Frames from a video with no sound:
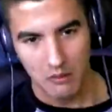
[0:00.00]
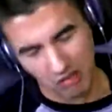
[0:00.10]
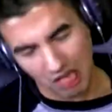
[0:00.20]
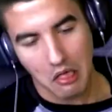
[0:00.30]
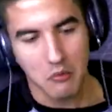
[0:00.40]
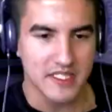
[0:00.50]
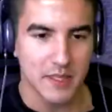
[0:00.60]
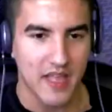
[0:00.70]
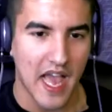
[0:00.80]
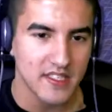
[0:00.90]
what's
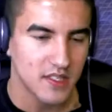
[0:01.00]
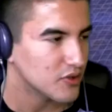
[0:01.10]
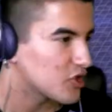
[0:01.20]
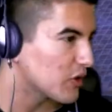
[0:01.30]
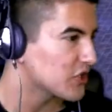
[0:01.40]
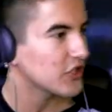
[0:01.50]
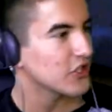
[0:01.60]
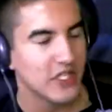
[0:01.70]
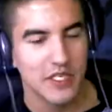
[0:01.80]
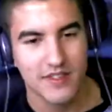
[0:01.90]
up, guys? I was twitching and shit.